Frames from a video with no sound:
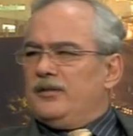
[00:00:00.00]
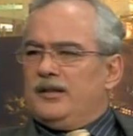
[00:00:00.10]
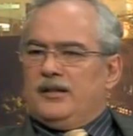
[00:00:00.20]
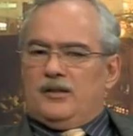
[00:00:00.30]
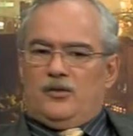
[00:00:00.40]

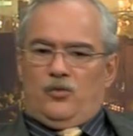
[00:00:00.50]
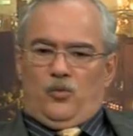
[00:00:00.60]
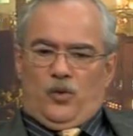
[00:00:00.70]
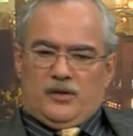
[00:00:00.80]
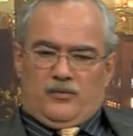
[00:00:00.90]

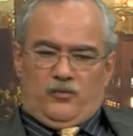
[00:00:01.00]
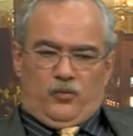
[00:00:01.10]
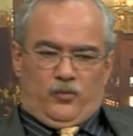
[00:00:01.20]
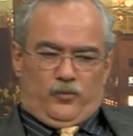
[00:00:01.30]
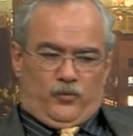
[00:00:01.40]

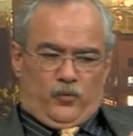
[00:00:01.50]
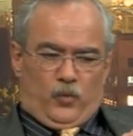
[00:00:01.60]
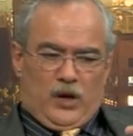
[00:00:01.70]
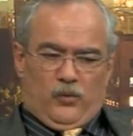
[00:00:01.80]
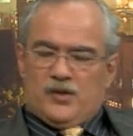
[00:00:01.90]

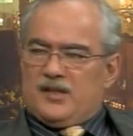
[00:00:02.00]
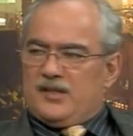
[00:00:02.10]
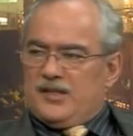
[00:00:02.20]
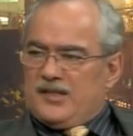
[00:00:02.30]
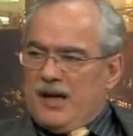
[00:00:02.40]
Where was
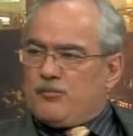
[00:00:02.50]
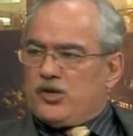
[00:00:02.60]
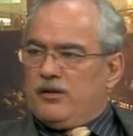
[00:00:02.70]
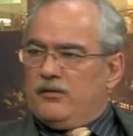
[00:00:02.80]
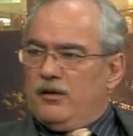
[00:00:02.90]
its
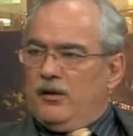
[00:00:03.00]
inception?